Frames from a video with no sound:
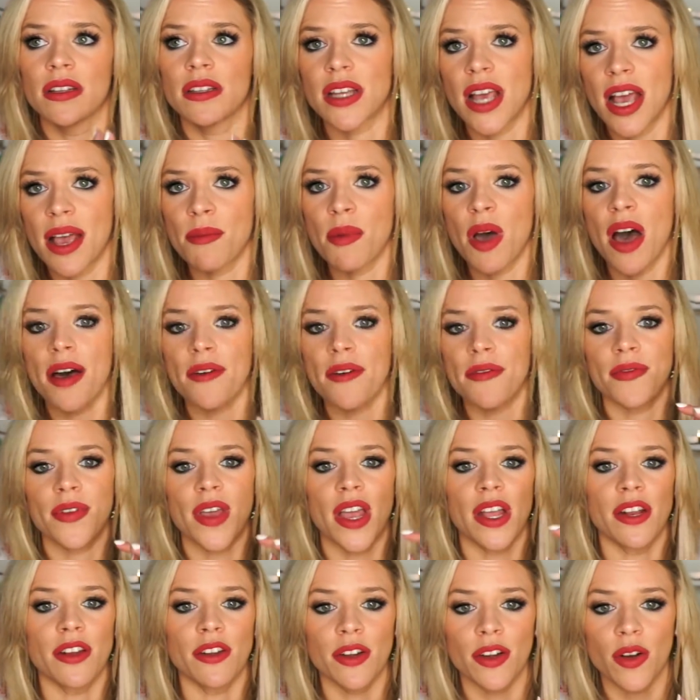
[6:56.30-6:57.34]
time off
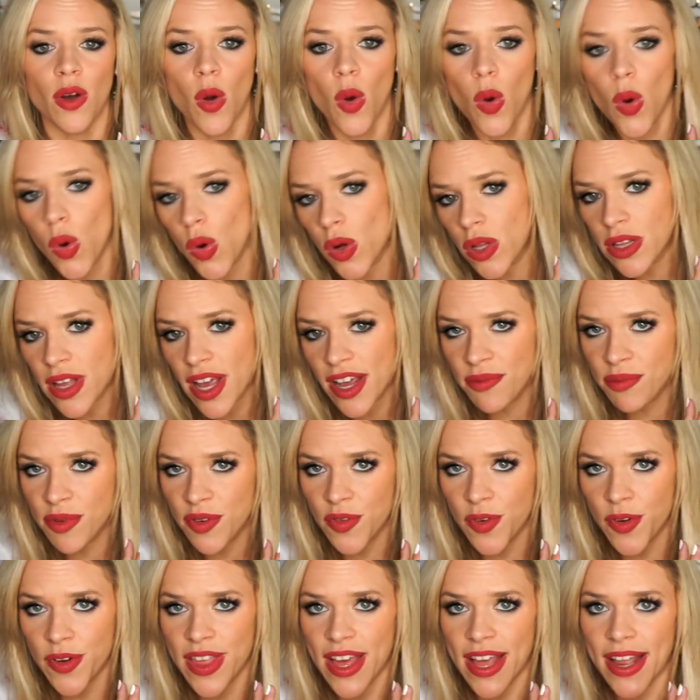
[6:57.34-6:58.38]
and your whole life
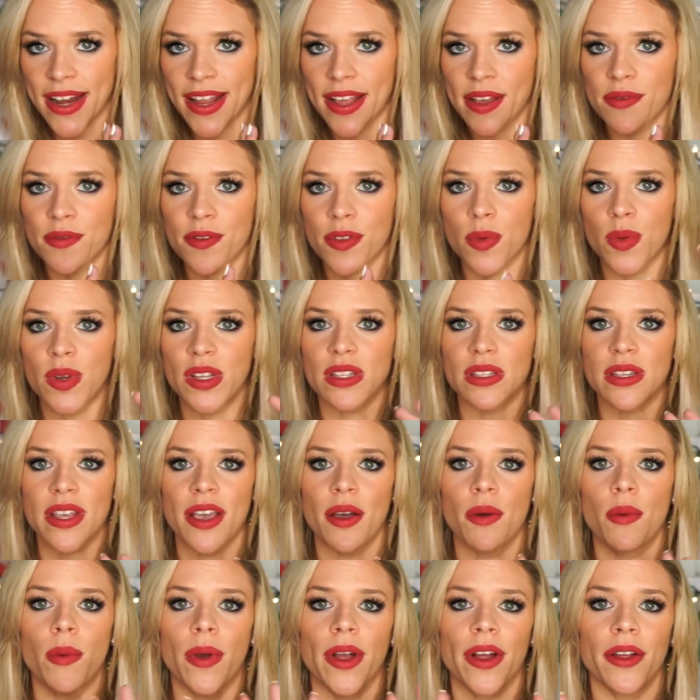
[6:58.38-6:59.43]
before that influence
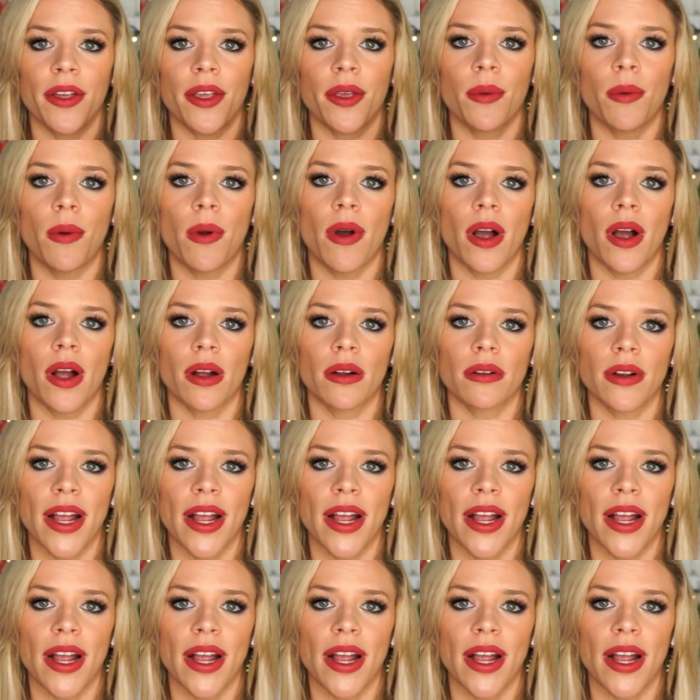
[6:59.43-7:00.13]
like where you are